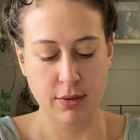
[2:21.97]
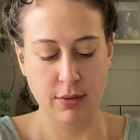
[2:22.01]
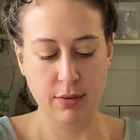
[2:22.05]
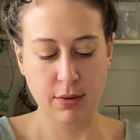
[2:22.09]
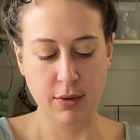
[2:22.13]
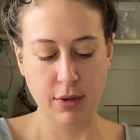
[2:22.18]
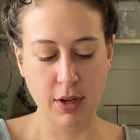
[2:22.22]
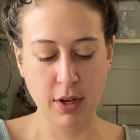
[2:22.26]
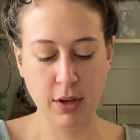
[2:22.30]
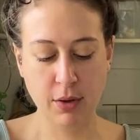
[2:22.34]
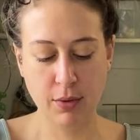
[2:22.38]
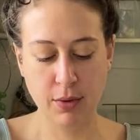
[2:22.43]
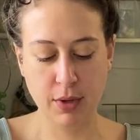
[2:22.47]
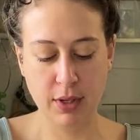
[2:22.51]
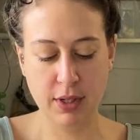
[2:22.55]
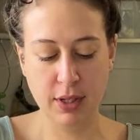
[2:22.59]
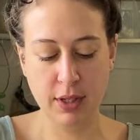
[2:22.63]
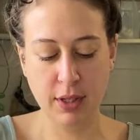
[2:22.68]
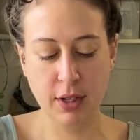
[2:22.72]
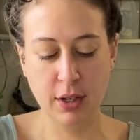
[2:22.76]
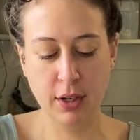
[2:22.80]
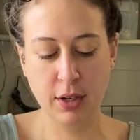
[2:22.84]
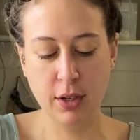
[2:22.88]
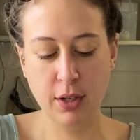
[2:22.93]
we go. It's a
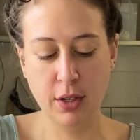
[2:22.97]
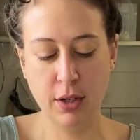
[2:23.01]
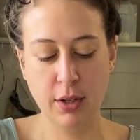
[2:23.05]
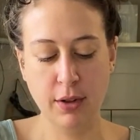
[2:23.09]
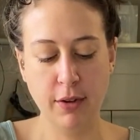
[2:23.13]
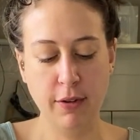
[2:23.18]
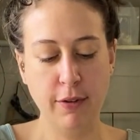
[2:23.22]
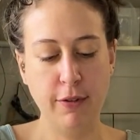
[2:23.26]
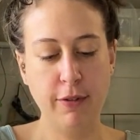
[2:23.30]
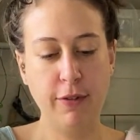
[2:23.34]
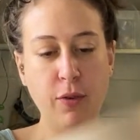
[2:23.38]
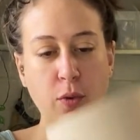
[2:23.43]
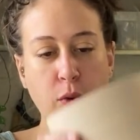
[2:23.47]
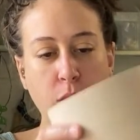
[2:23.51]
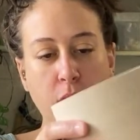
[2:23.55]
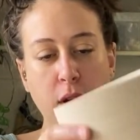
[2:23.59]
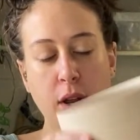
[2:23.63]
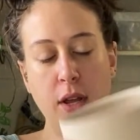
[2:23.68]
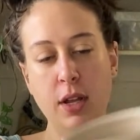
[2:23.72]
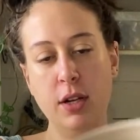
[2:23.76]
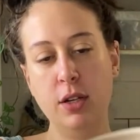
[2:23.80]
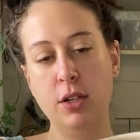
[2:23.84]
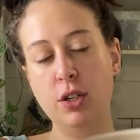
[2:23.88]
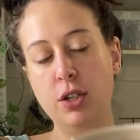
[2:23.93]
little
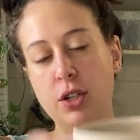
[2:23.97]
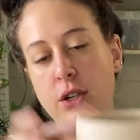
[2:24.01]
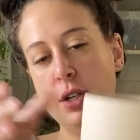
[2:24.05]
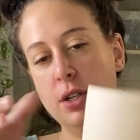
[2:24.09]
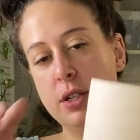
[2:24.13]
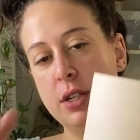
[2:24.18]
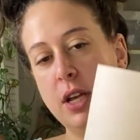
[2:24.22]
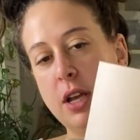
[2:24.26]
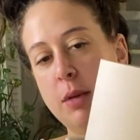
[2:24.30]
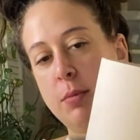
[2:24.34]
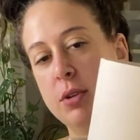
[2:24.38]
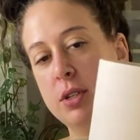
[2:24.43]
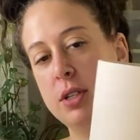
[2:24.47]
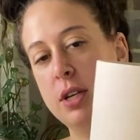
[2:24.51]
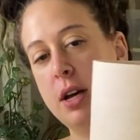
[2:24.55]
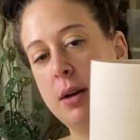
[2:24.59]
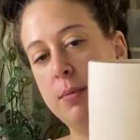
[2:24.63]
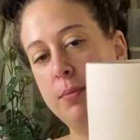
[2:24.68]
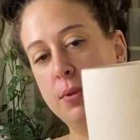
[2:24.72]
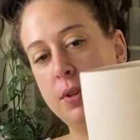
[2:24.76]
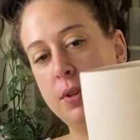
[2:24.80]
4-inch tabletop